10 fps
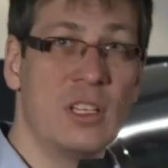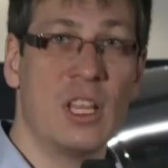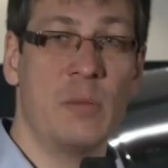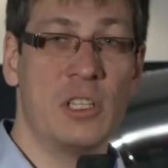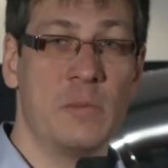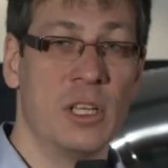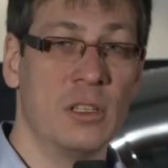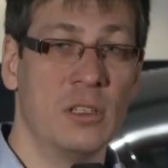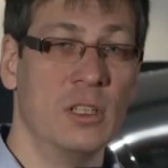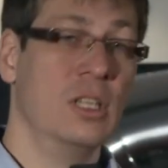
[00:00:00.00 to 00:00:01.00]

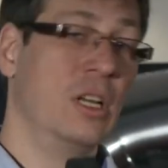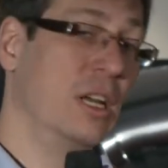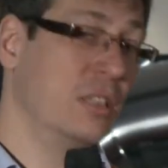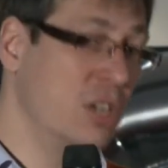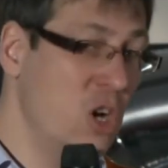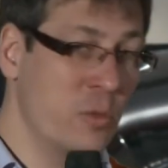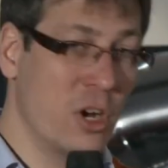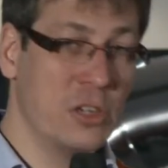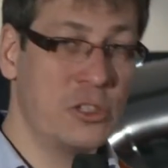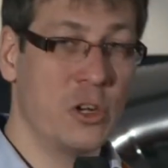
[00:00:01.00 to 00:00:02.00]
establishment at the home
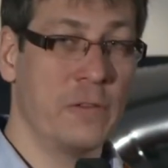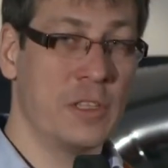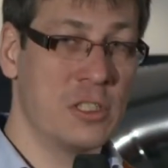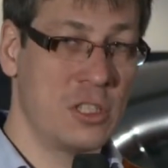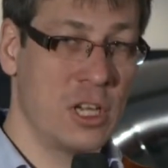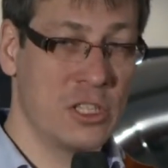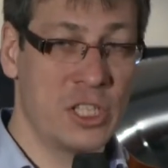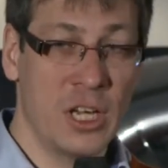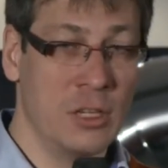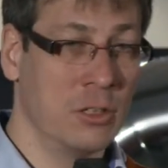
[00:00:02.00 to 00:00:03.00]
country of its
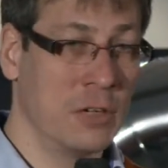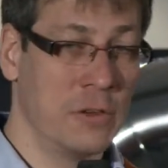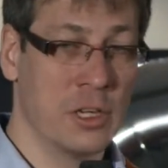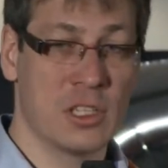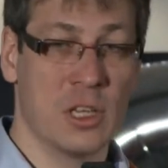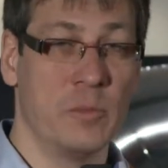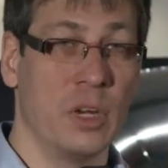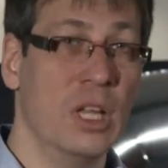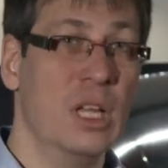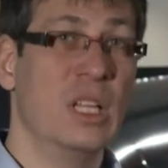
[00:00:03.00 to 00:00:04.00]
shareholder, for
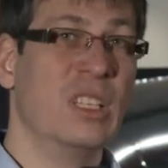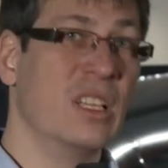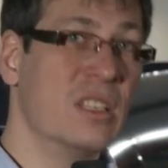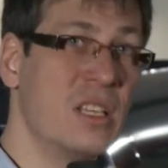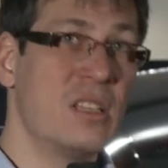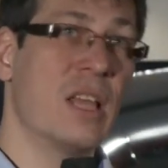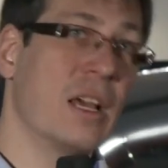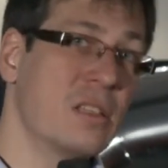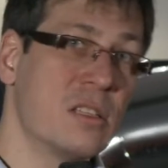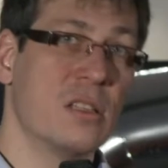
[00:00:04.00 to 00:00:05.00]
example, then
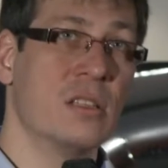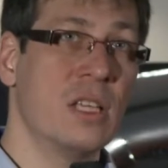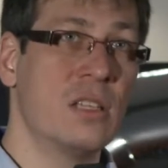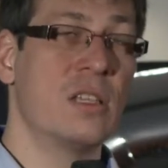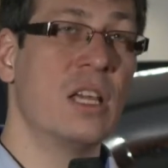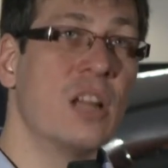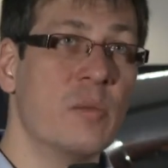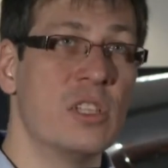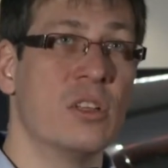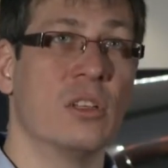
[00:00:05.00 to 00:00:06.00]
this
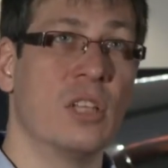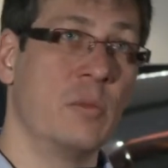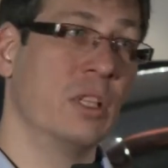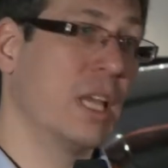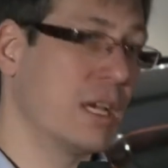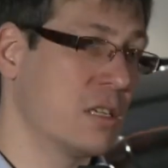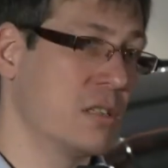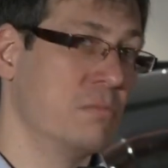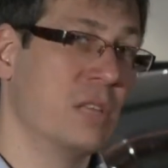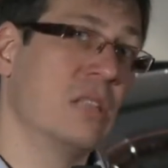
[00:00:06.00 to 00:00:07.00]
income is not double
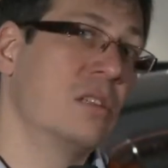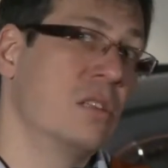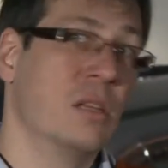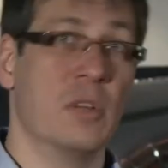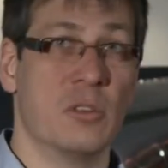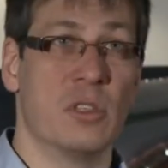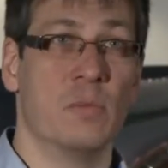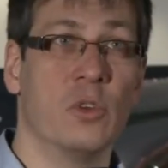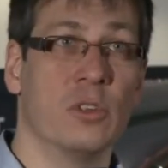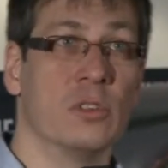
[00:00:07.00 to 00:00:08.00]
taxed. That's the most
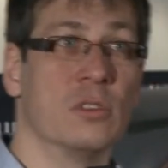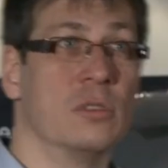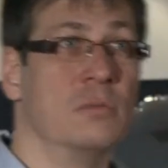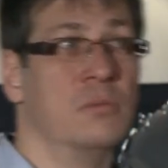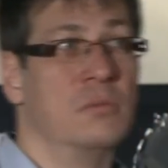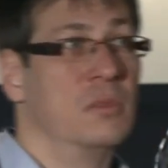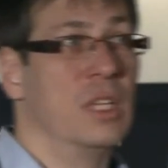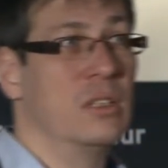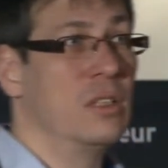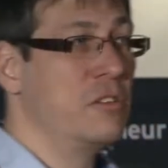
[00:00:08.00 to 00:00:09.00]
important,
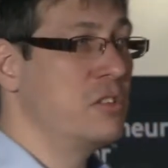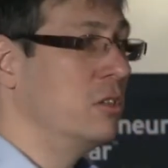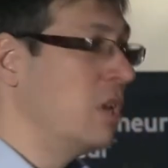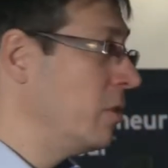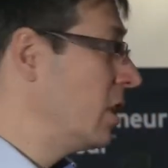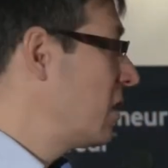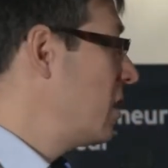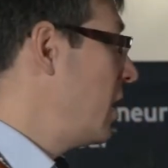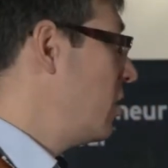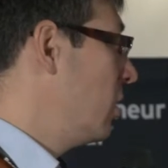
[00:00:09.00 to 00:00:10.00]
that there is no double
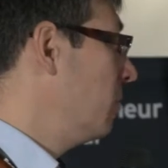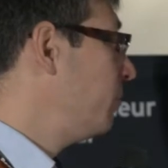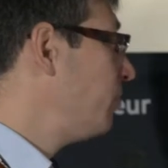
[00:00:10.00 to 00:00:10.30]
taxation.